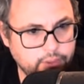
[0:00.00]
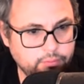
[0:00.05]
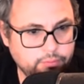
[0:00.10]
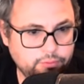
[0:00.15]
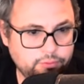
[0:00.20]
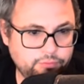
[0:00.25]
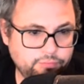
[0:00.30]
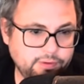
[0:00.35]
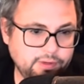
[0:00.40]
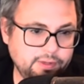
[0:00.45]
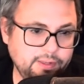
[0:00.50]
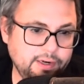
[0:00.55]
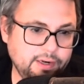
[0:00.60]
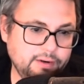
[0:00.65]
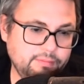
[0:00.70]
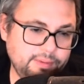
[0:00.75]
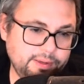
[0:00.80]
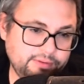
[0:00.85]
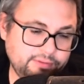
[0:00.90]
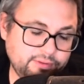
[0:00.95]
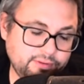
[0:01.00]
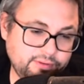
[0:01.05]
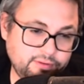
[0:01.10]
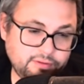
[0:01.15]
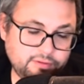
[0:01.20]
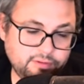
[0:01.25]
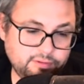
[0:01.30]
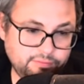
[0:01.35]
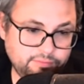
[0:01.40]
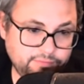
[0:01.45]
Which, funnily enough, means this
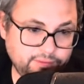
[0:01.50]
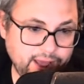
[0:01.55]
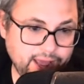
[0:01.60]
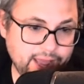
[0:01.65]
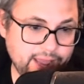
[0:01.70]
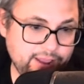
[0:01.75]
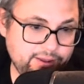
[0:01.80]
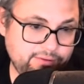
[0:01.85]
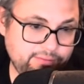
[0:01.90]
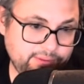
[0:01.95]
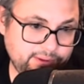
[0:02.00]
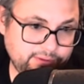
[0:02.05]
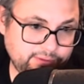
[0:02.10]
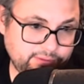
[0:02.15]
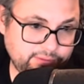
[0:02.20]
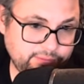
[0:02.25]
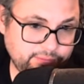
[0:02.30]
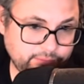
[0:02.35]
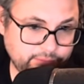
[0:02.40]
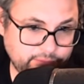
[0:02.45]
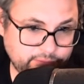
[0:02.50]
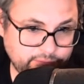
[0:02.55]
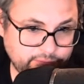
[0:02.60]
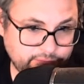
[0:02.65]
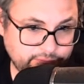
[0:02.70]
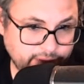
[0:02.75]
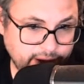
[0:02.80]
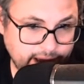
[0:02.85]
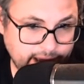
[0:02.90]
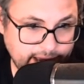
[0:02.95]
isn't 5, because if it was
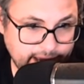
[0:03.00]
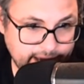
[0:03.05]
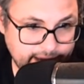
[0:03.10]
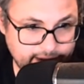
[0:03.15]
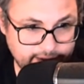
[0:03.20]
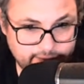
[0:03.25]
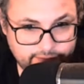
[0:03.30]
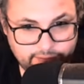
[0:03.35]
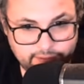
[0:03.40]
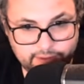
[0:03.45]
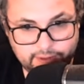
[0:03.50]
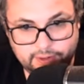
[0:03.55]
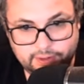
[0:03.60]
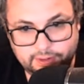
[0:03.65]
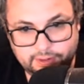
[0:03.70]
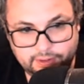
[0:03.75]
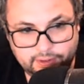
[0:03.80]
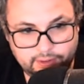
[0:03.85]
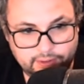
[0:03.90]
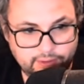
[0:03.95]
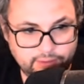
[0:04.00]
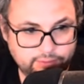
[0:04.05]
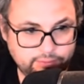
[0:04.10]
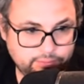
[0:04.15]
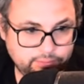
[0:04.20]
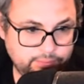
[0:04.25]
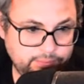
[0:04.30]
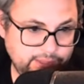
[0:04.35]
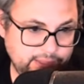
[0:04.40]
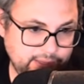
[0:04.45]
5,
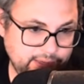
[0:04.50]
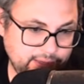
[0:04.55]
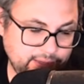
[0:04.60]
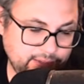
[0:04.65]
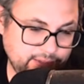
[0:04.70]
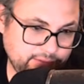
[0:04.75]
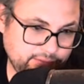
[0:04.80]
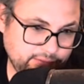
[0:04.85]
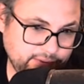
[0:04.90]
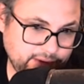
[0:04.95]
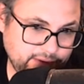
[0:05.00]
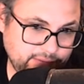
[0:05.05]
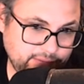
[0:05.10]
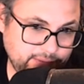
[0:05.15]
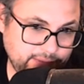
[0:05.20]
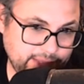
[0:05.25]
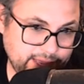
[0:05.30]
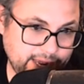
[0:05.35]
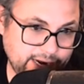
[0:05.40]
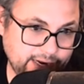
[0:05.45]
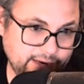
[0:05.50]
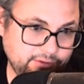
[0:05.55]
this would have to be that.